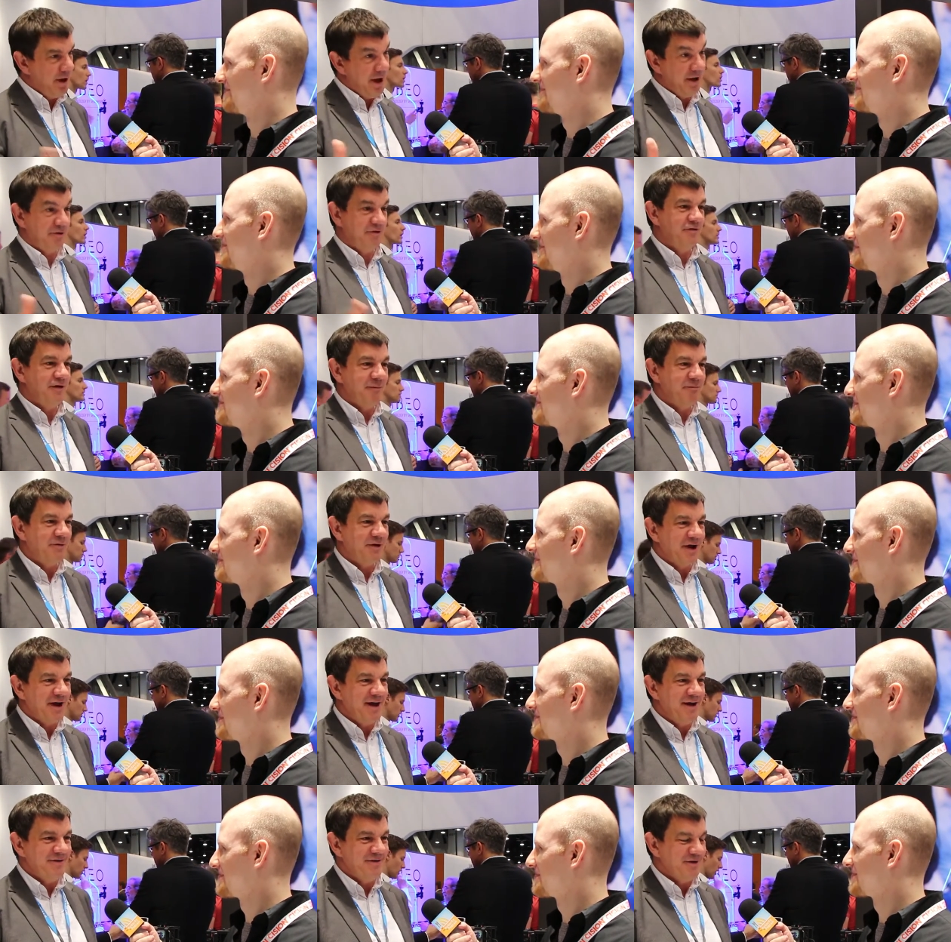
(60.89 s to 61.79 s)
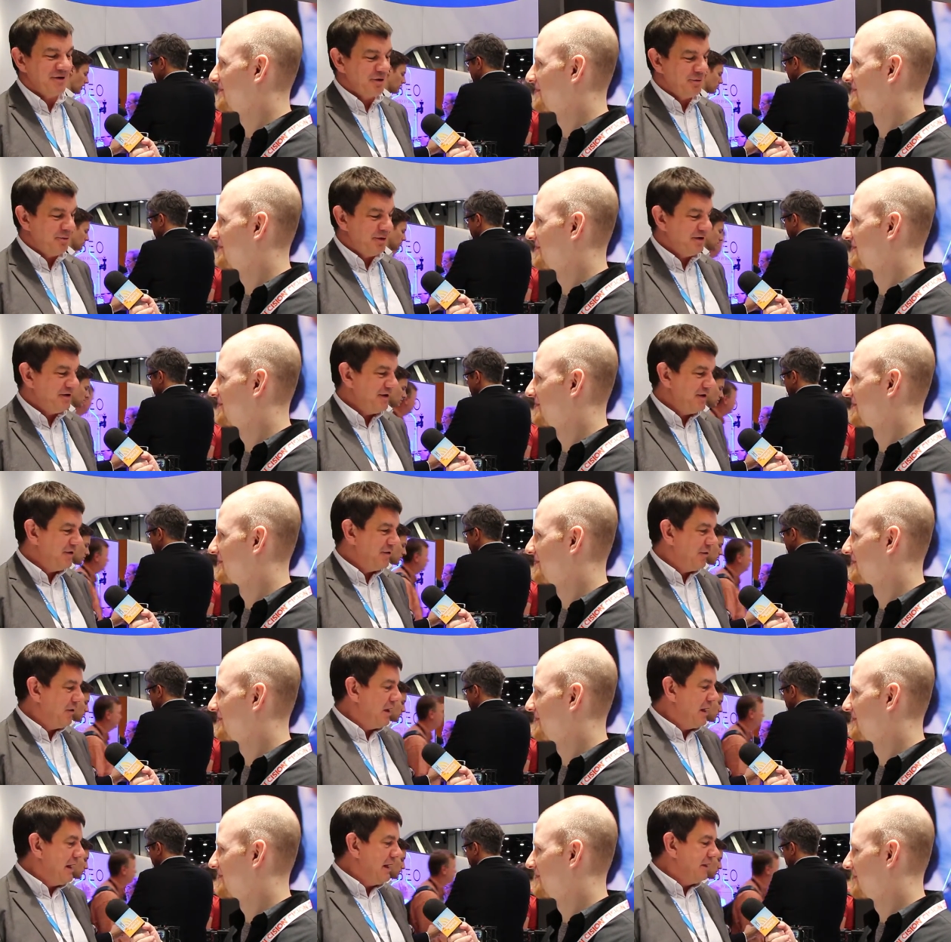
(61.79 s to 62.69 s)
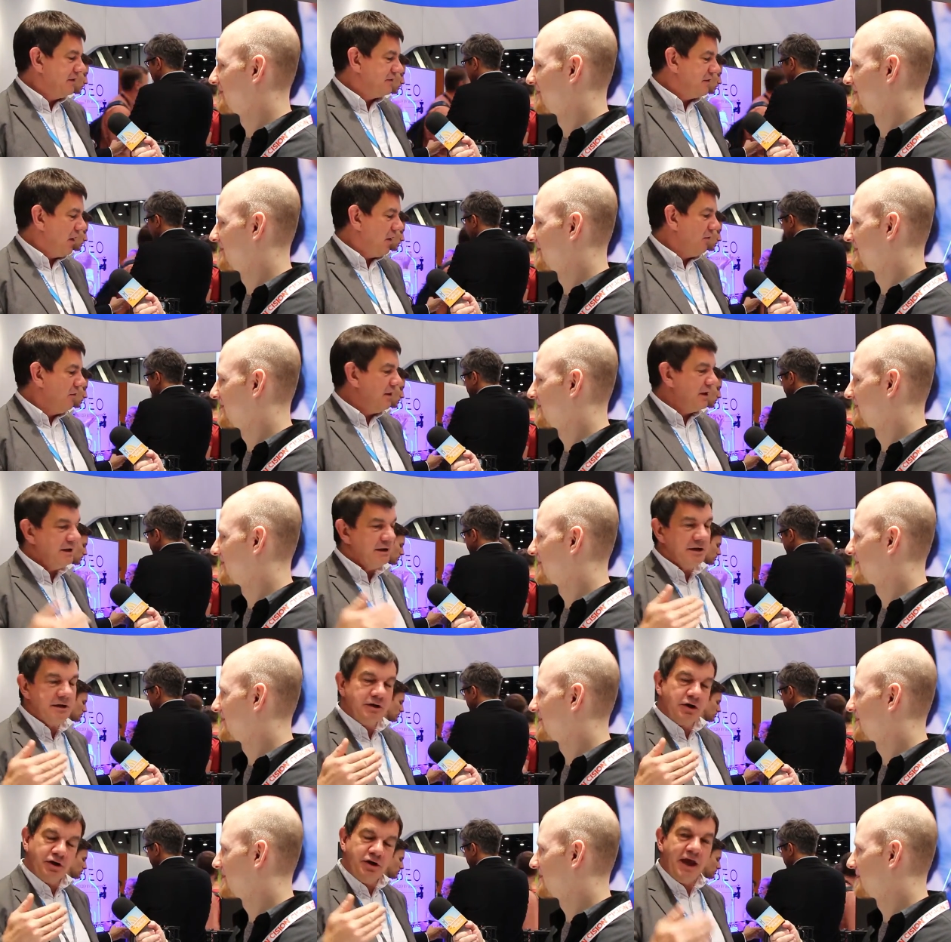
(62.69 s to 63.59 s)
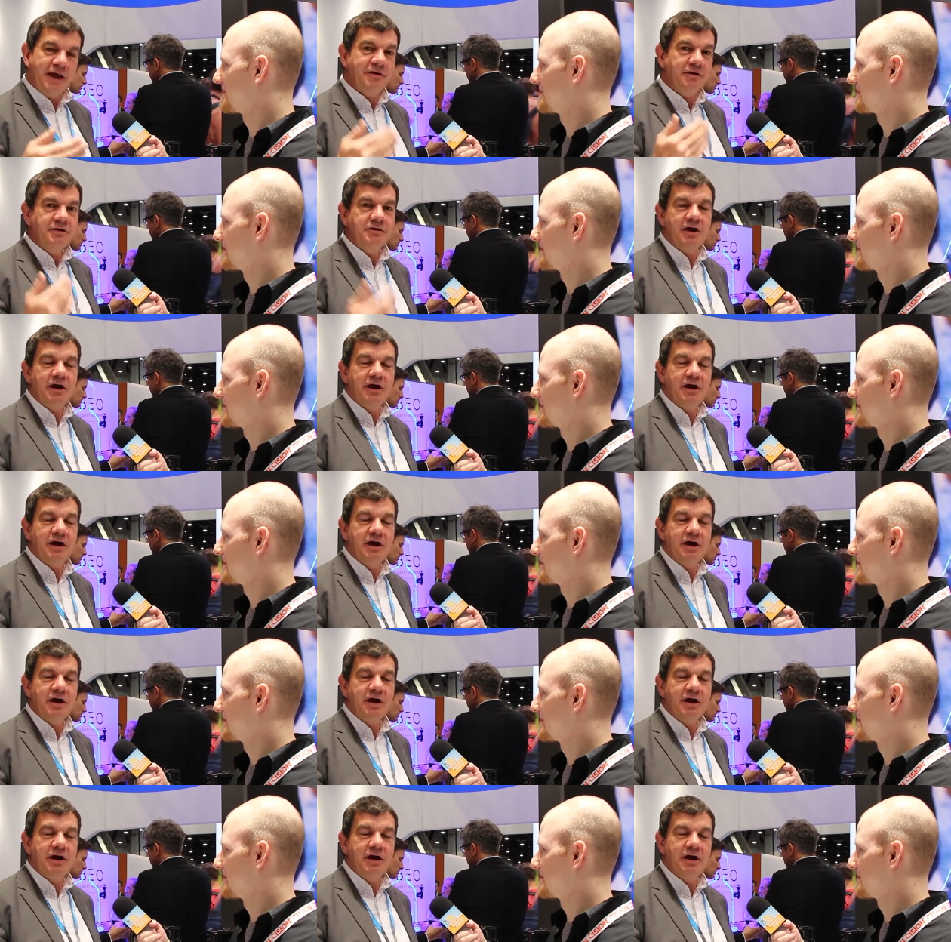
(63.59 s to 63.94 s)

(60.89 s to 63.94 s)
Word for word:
Speaker 1: except the guys in Cupertino. So connecting